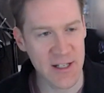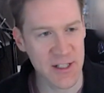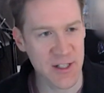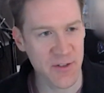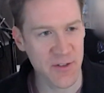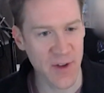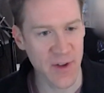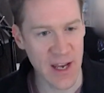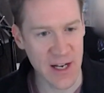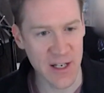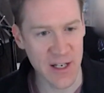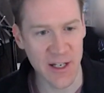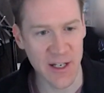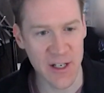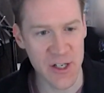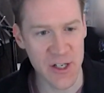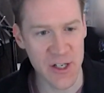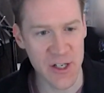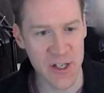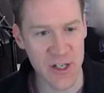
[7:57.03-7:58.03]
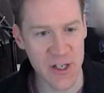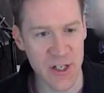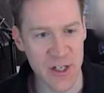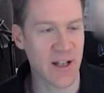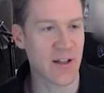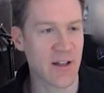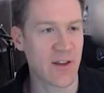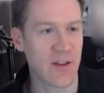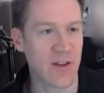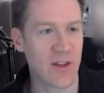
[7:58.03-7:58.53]
had a
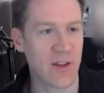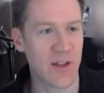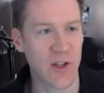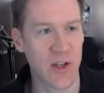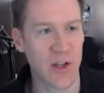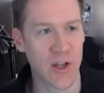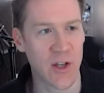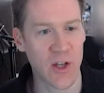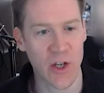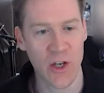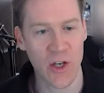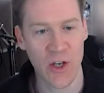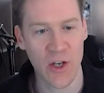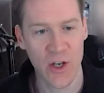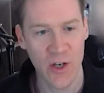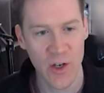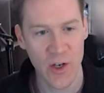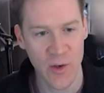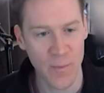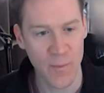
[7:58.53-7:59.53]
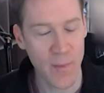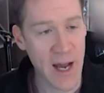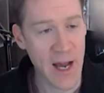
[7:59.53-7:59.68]
disadvantage that the